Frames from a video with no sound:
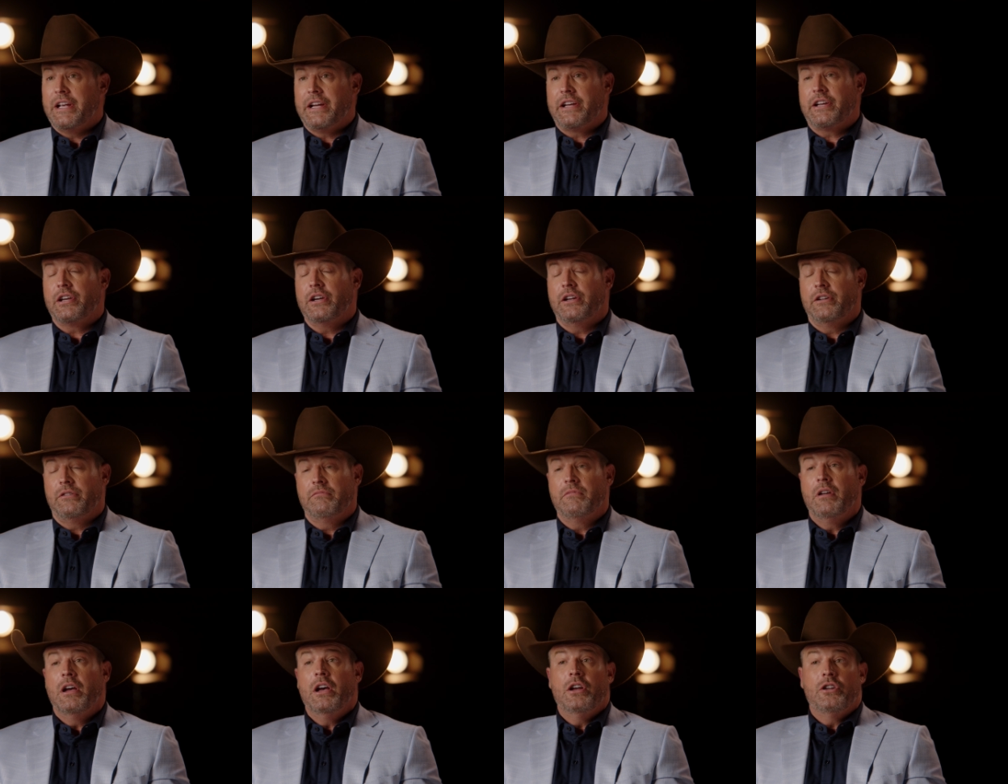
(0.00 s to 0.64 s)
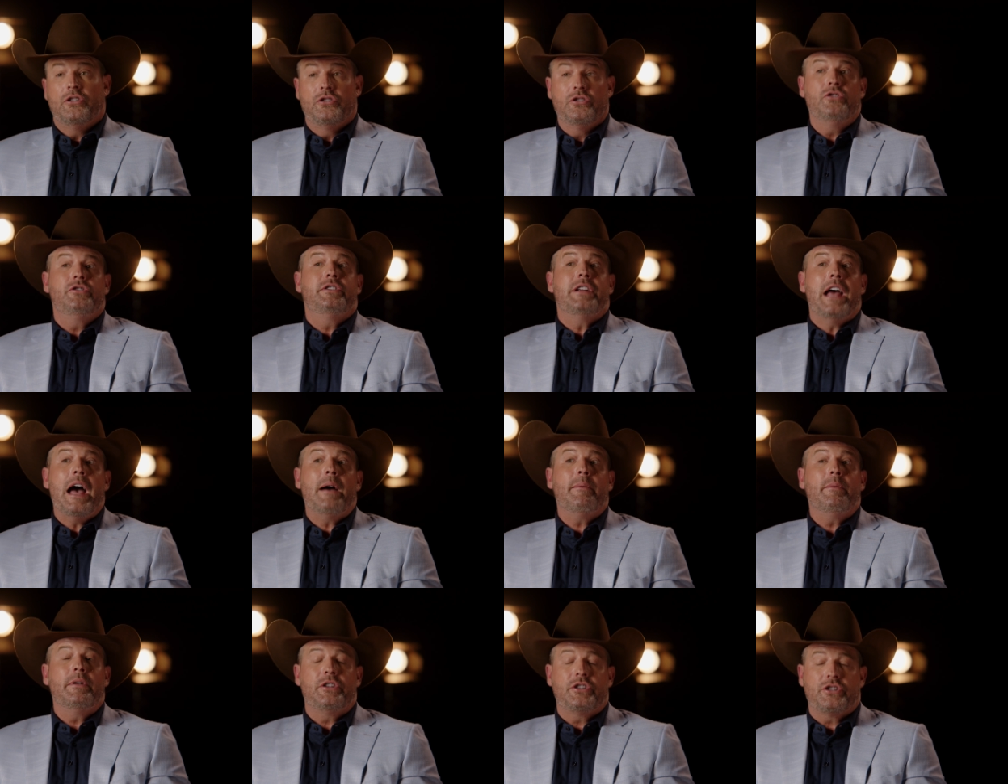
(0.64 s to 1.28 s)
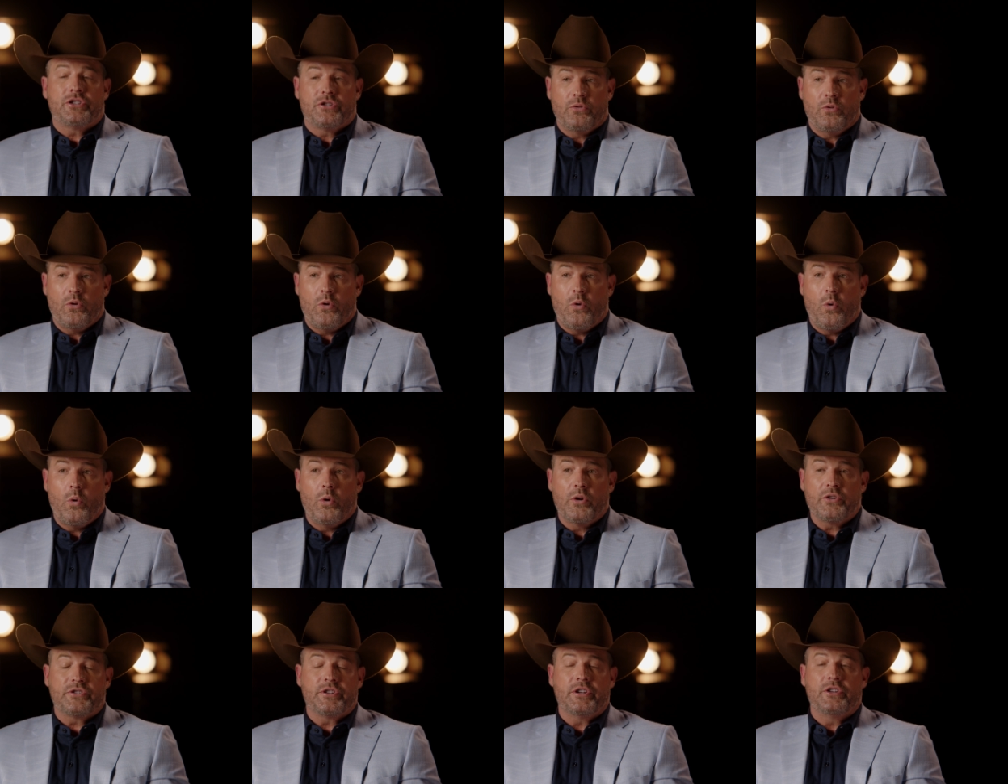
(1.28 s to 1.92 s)
it can do damage to a
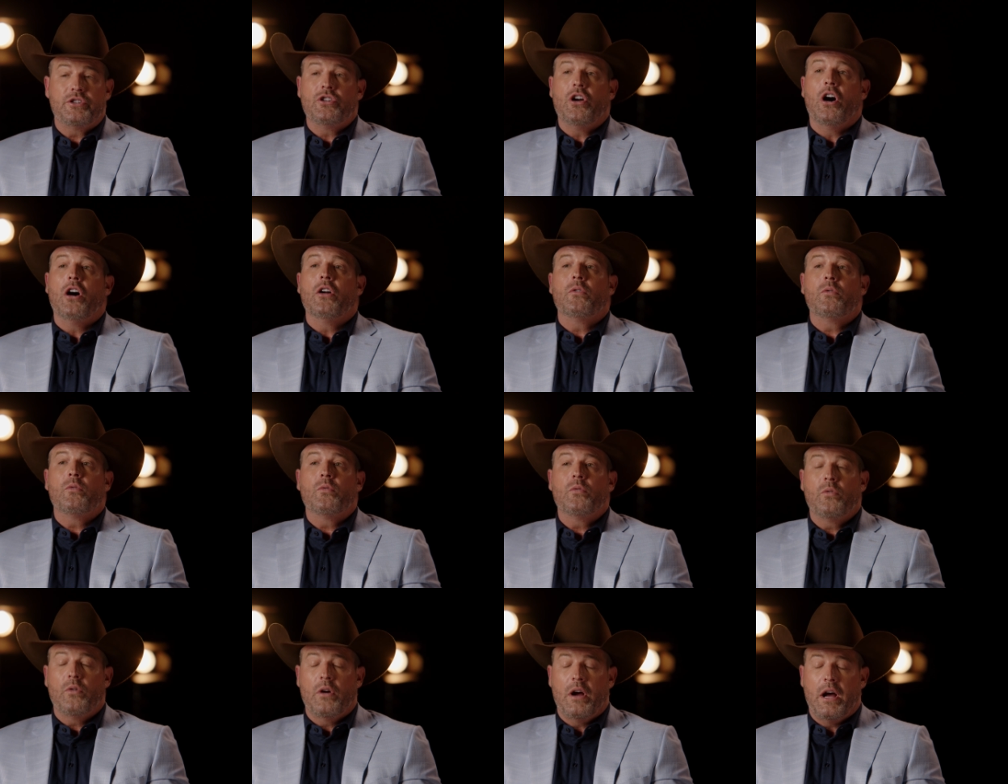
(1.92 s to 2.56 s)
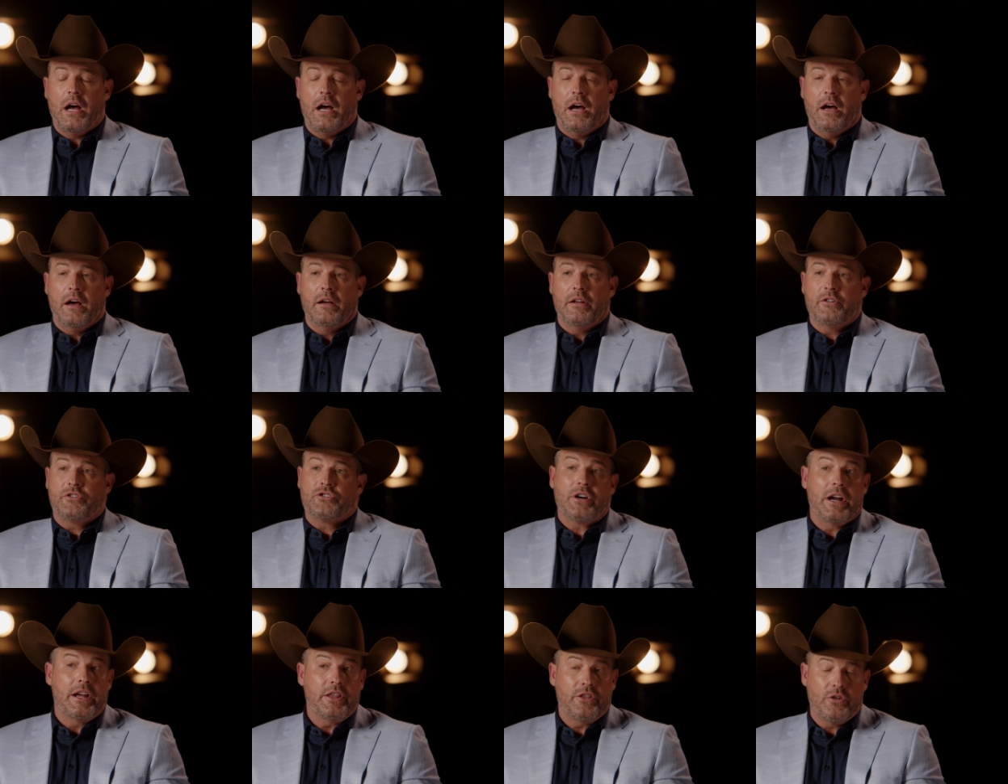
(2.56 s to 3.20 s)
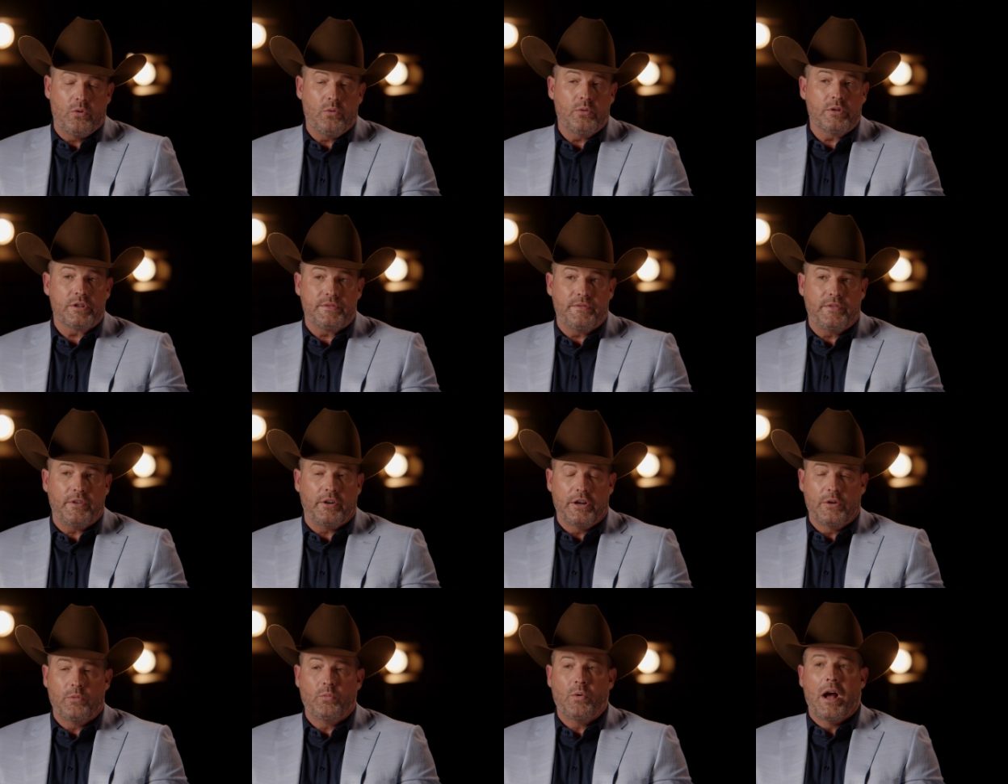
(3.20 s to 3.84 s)
horse and not uh, train the horse
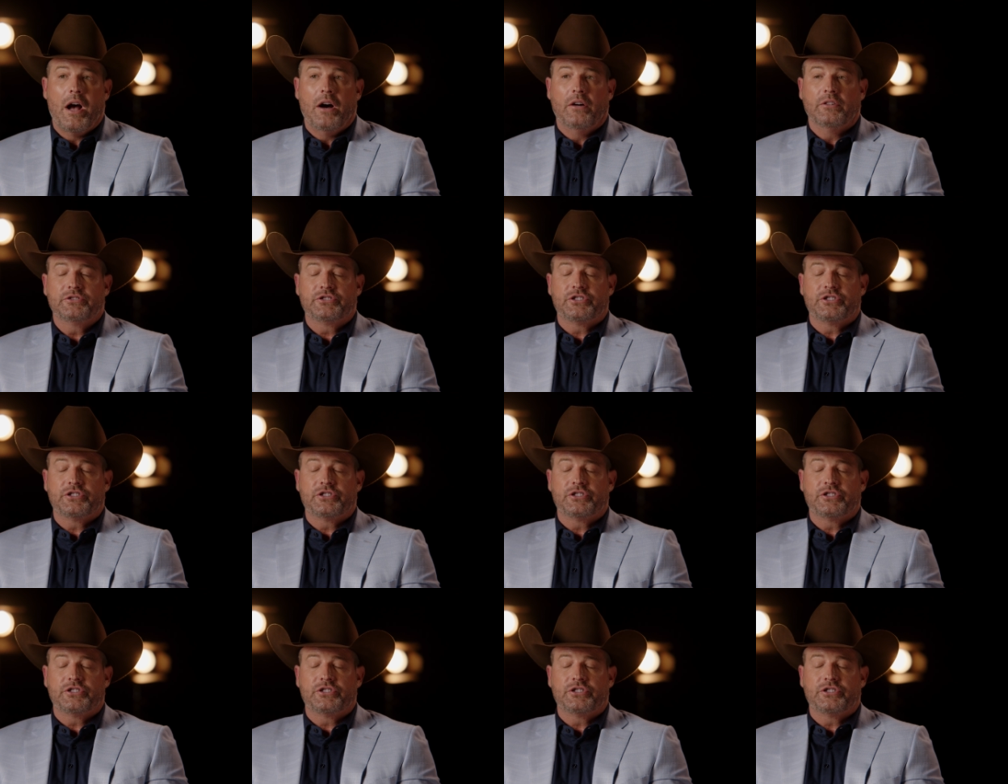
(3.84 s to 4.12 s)
very well.